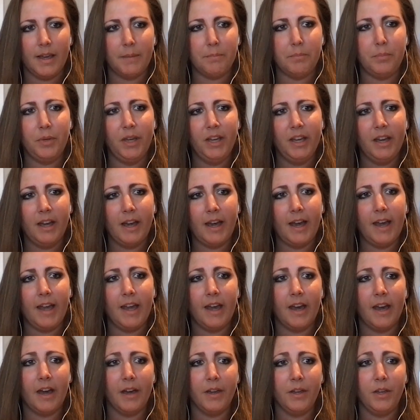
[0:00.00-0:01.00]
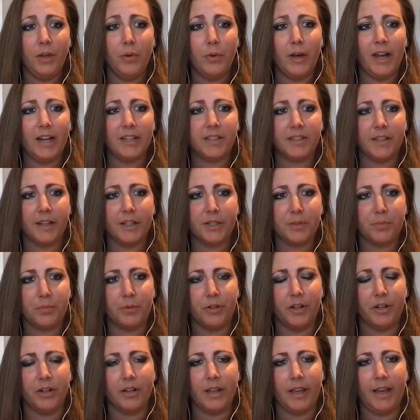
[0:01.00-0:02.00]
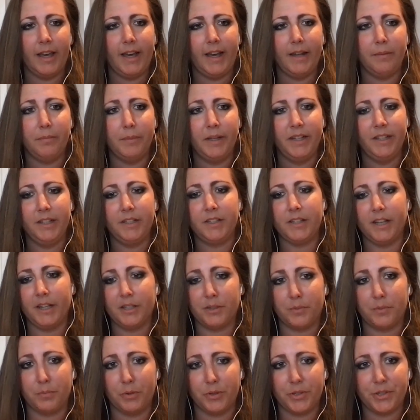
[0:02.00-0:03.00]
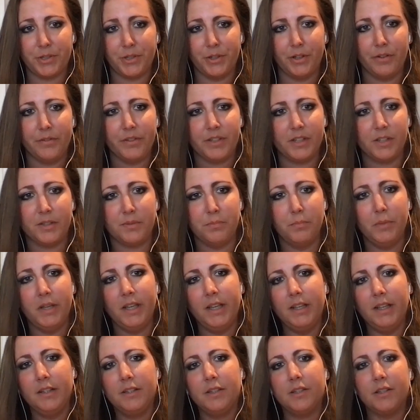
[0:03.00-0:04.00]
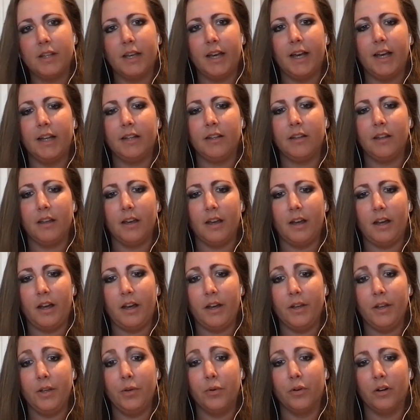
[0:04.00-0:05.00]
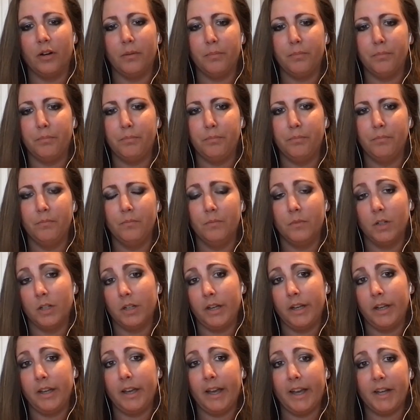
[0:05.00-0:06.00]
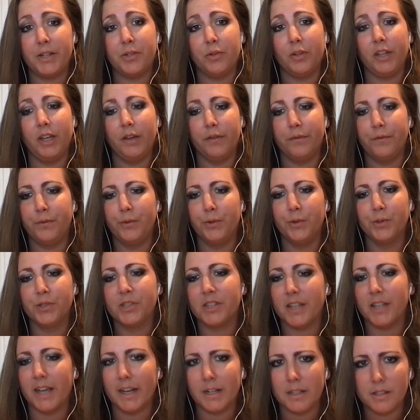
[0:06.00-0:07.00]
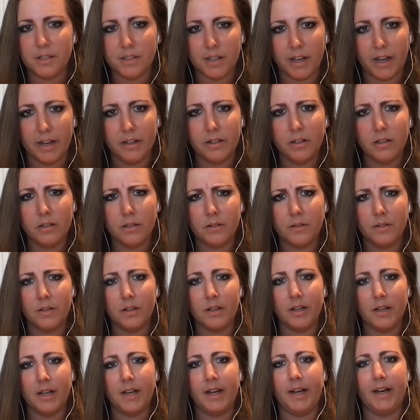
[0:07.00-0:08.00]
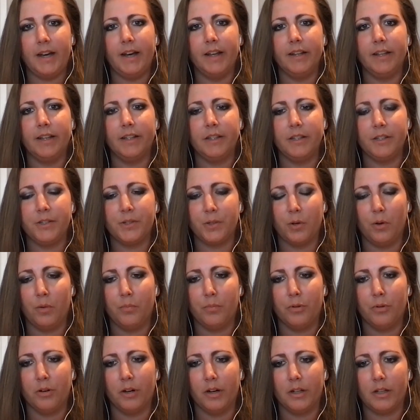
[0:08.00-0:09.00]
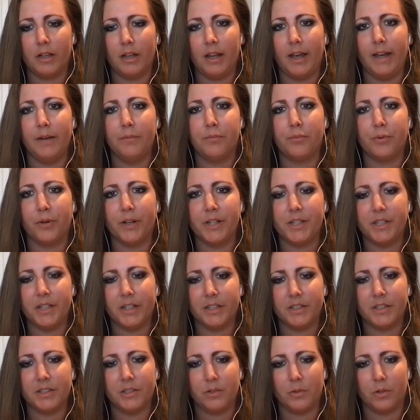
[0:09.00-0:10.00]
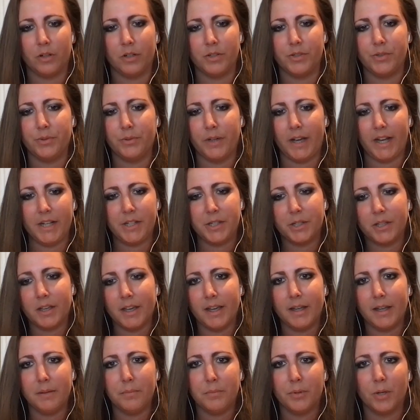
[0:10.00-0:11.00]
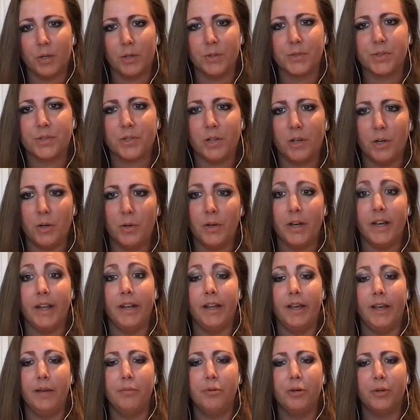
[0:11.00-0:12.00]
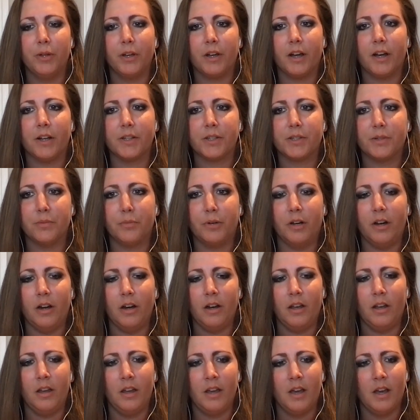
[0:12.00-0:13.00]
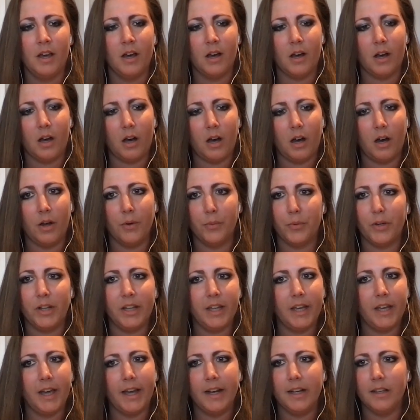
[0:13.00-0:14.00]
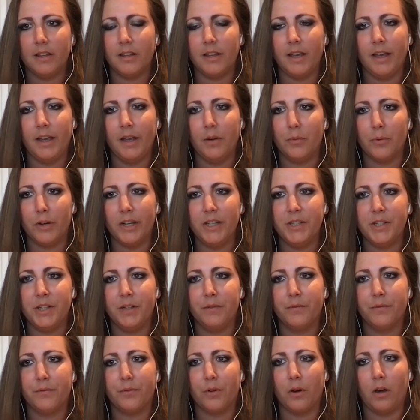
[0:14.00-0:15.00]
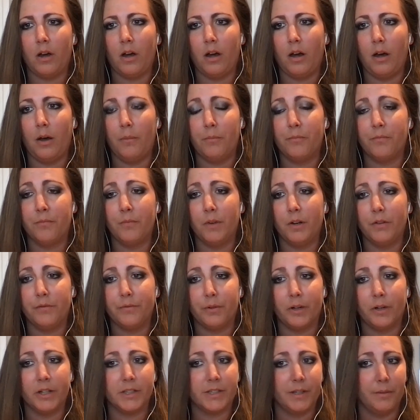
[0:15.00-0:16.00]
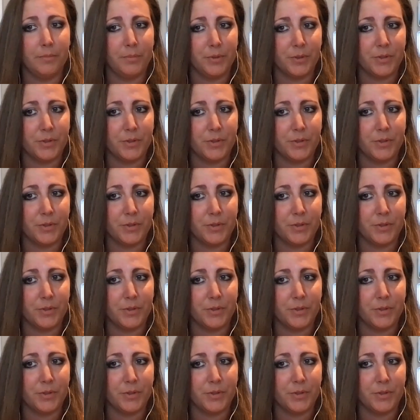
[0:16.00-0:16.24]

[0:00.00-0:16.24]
Being a UX expert at Mendix Expert Services means that you are actually a full stack designer that is on board client projects in order to educate, but also enable the customer on really anything ranging from, for example,